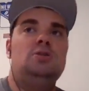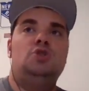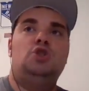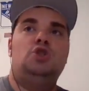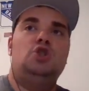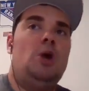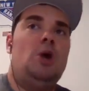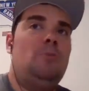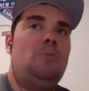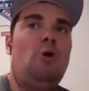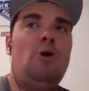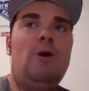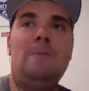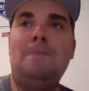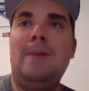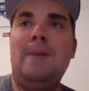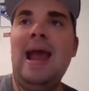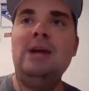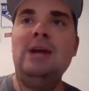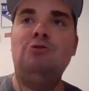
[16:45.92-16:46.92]
Zimmer
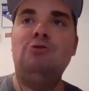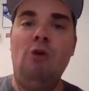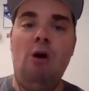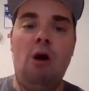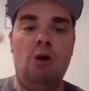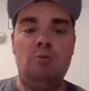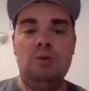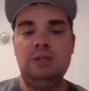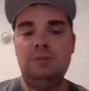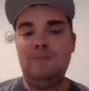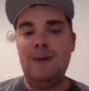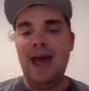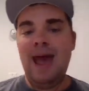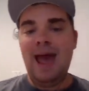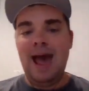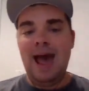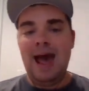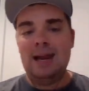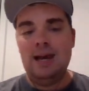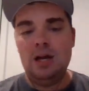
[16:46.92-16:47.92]
and Pedro was
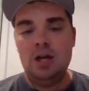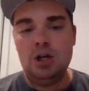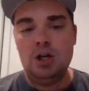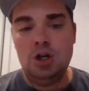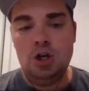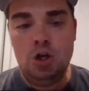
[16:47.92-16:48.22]
bad,